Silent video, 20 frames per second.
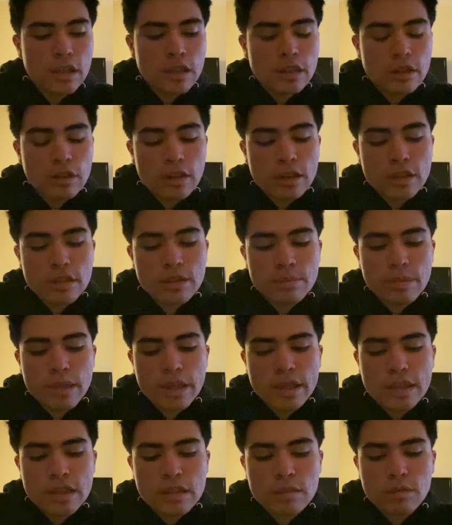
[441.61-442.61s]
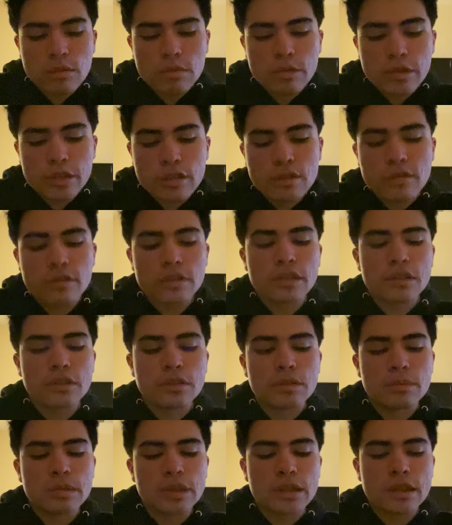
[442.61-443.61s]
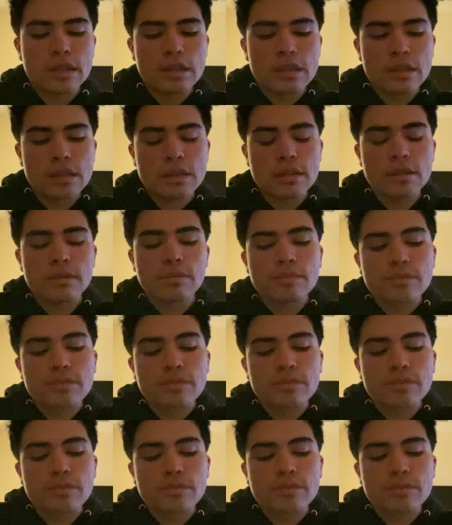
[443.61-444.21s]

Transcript: It all depends what works for you, because